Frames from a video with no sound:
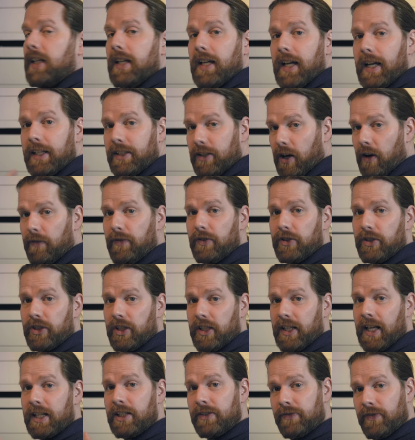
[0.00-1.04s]
It offers
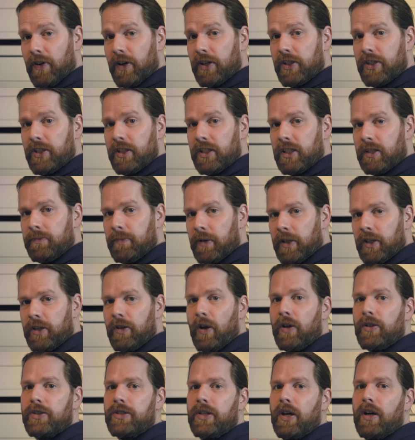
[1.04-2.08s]
less functions, but it
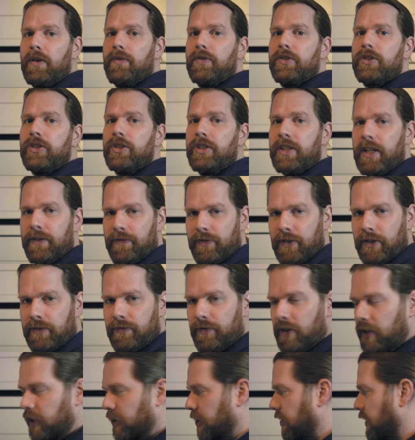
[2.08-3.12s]
also offers different
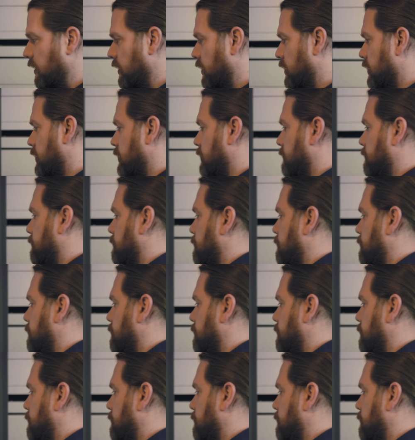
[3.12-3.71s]
functions.